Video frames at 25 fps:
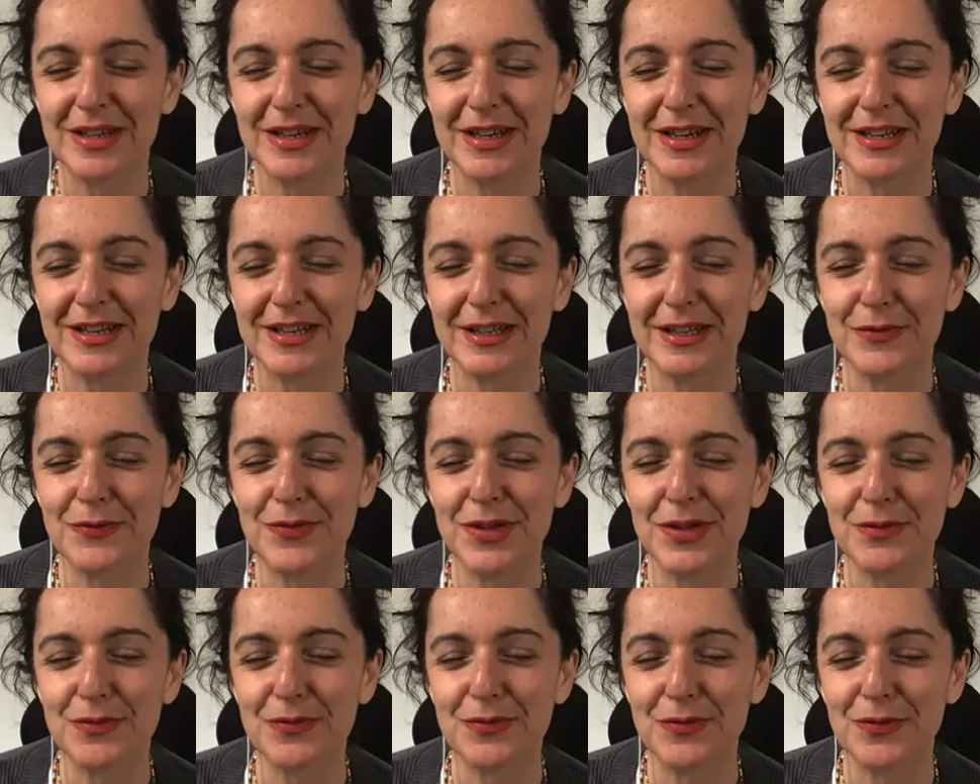Yeah,
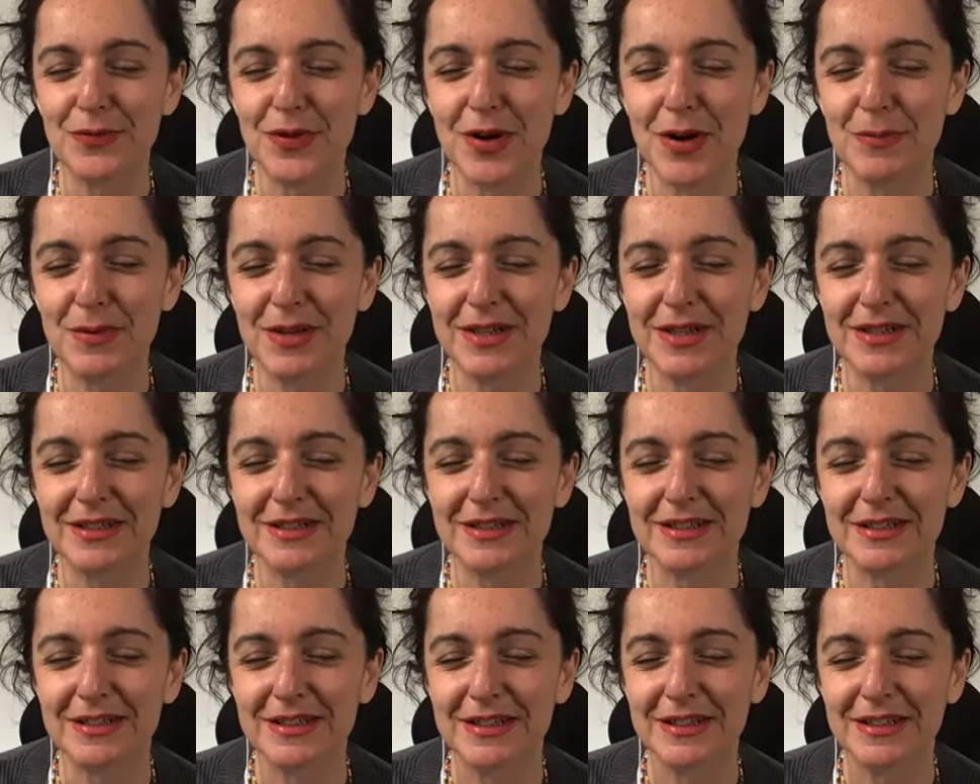living from
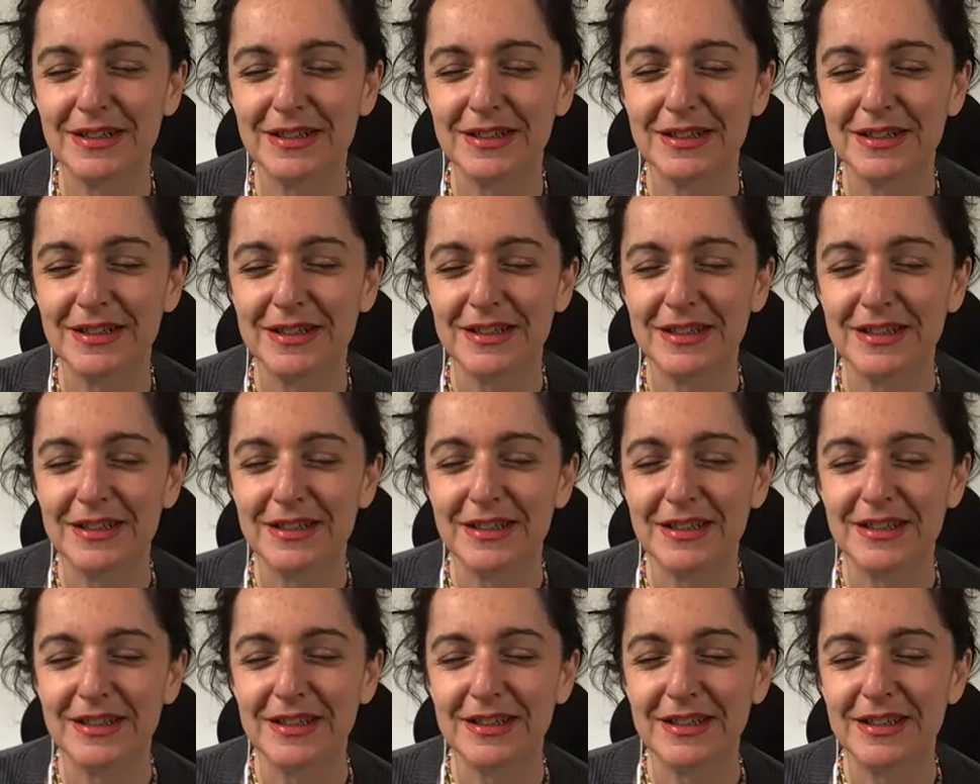it
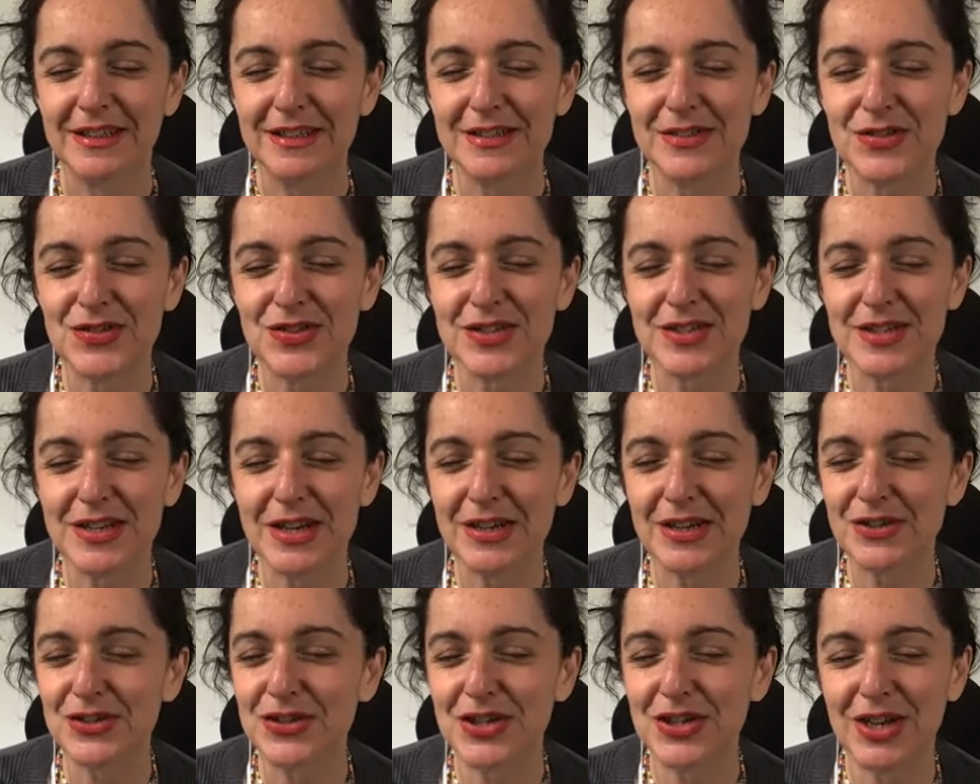is
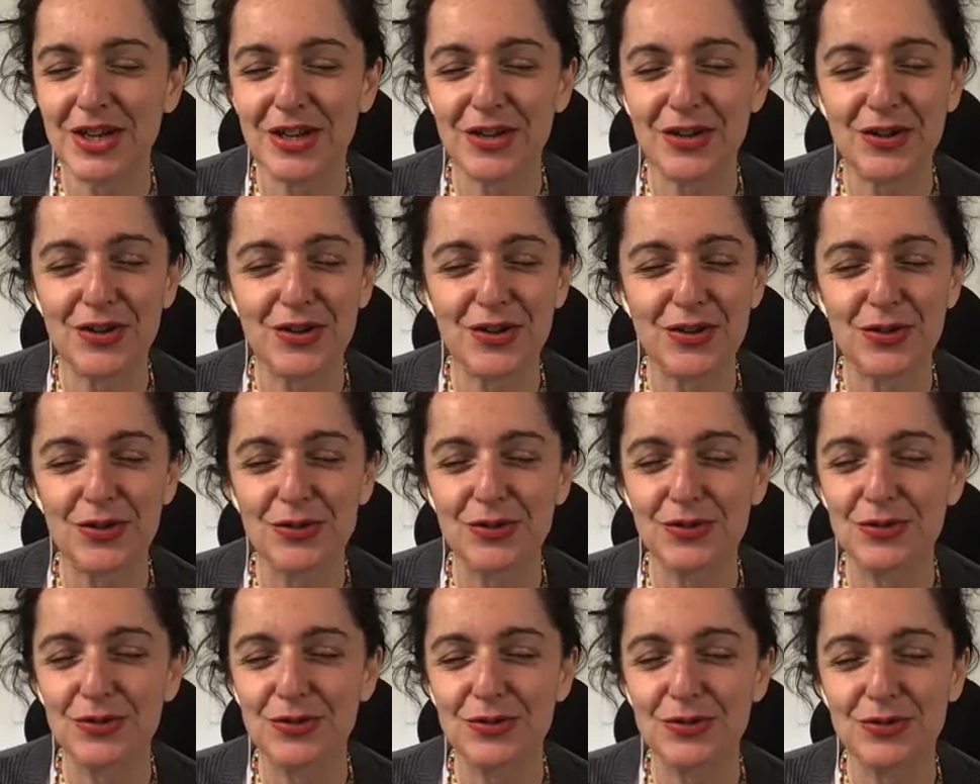such a
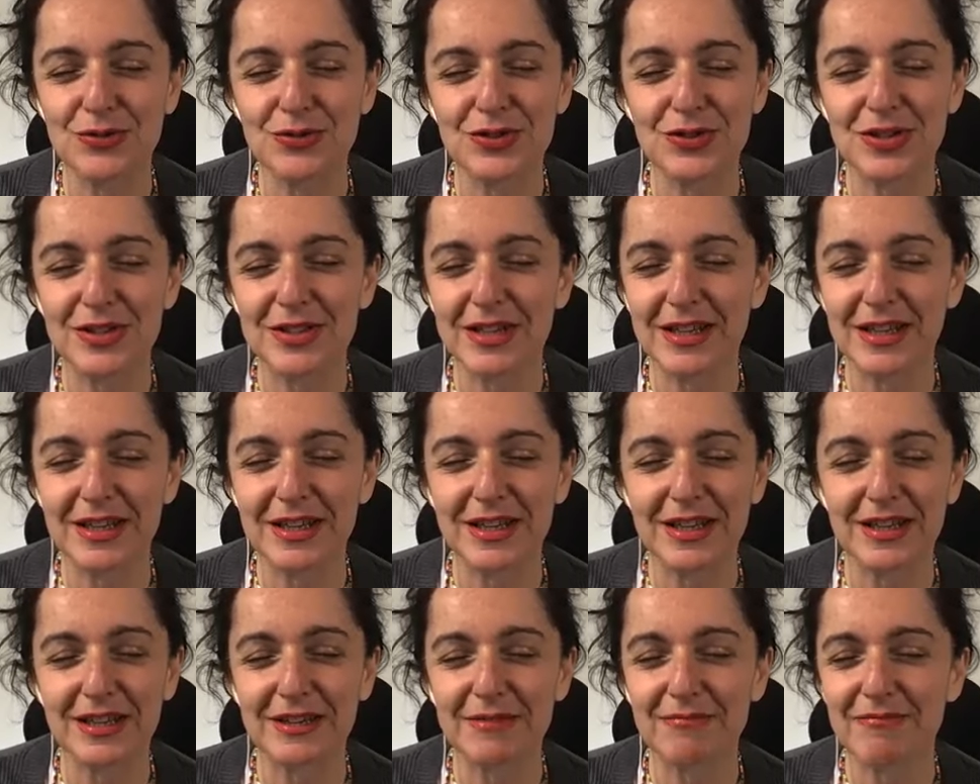huge
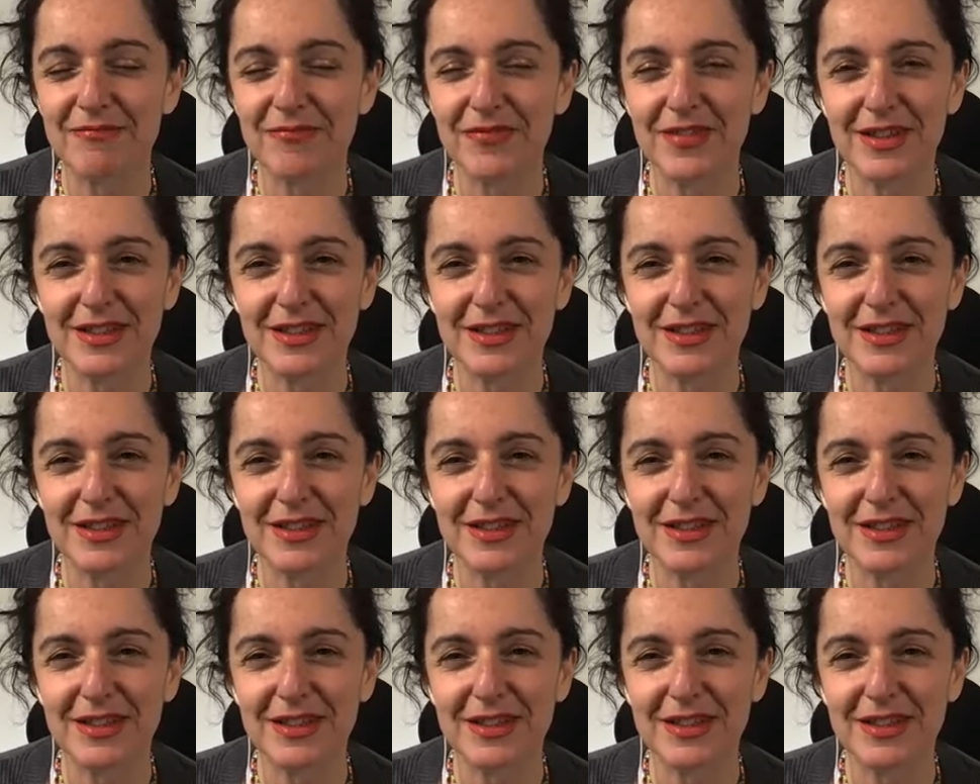thing.